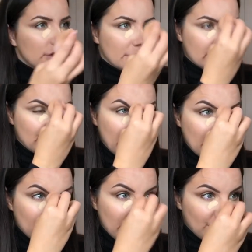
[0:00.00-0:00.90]
this
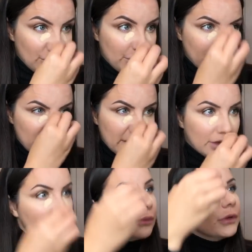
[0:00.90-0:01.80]
shade would actually be really
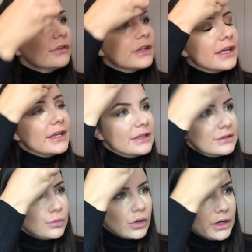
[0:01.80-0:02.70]
good because it
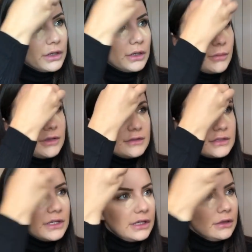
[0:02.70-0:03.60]
is brightening my
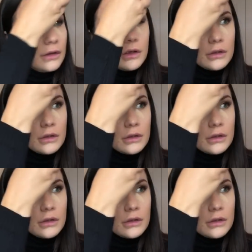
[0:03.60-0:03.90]
skin